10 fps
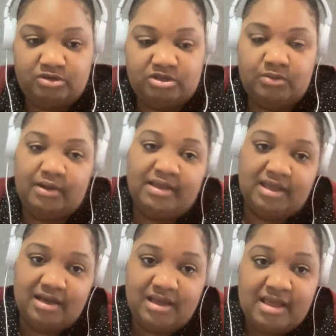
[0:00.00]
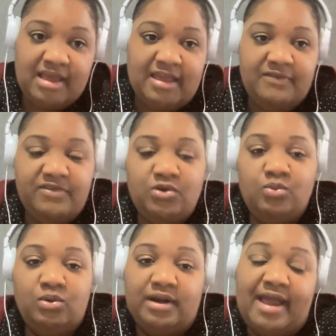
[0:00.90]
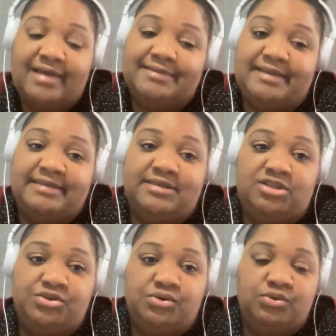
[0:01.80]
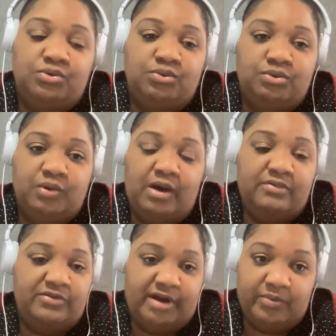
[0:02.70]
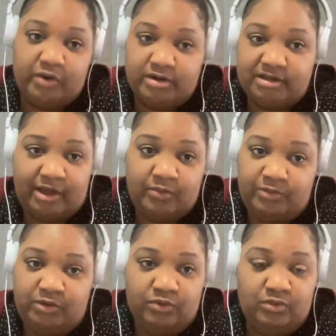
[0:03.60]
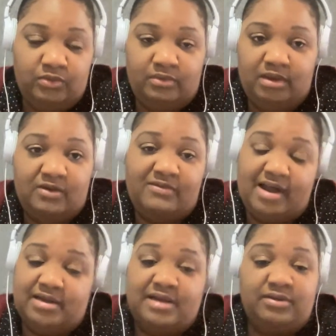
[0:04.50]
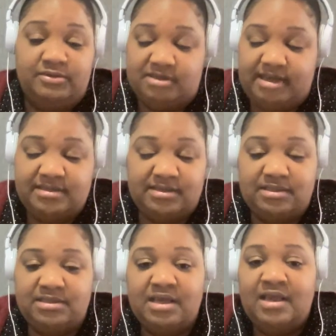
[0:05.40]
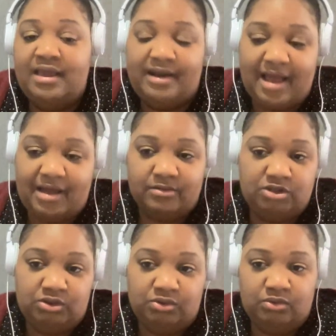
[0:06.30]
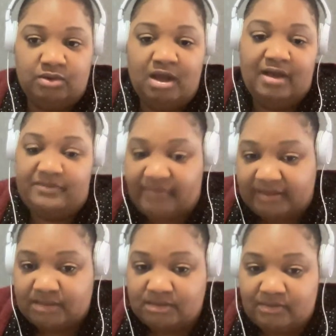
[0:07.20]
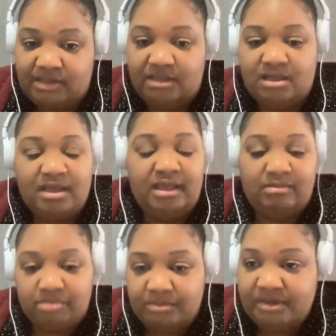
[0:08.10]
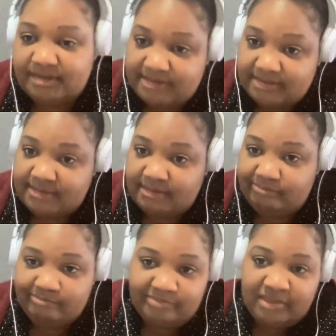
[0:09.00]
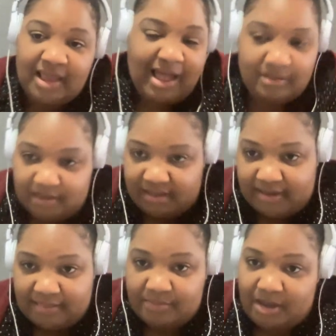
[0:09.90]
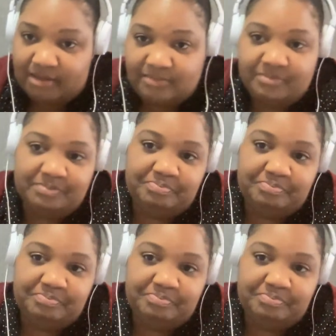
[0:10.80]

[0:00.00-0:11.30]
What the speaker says: So again, if you want access to a framework to help you, find out use cases and how to effectively implement a system, I'll link it at the bottom.